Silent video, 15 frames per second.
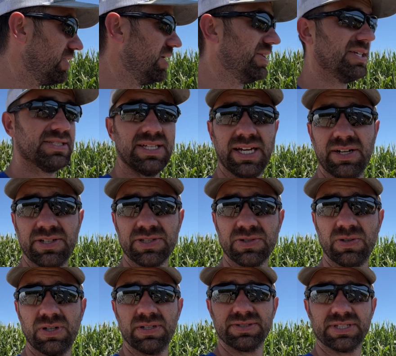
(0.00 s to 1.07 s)
On these lighter
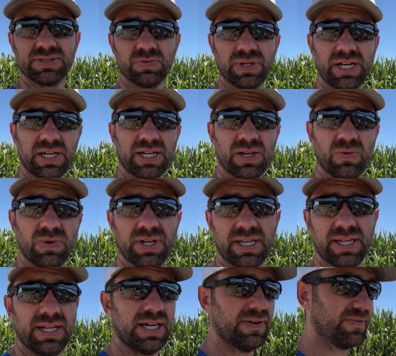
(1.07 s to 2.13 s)
soils is what I kind of want to
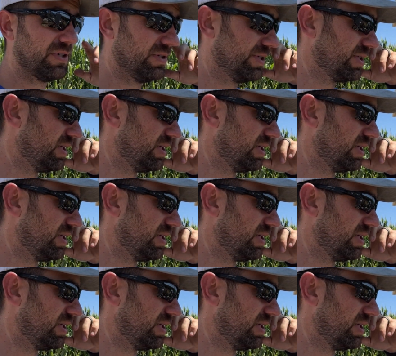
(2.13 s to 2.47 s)
get after and